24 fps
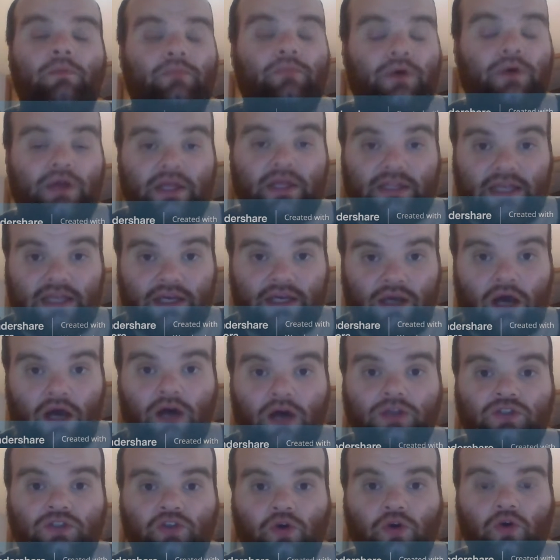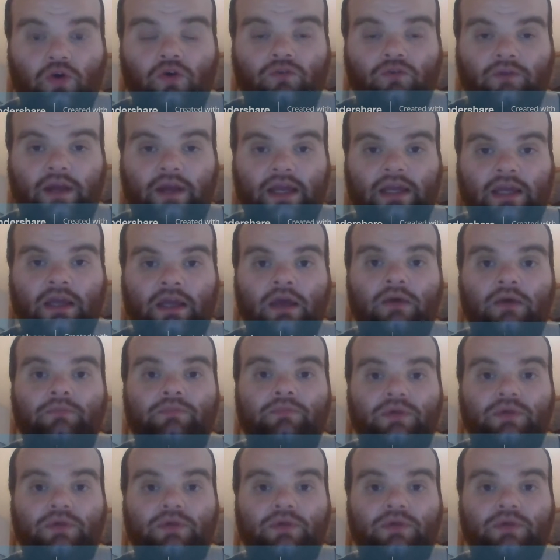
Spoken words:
But they are touring,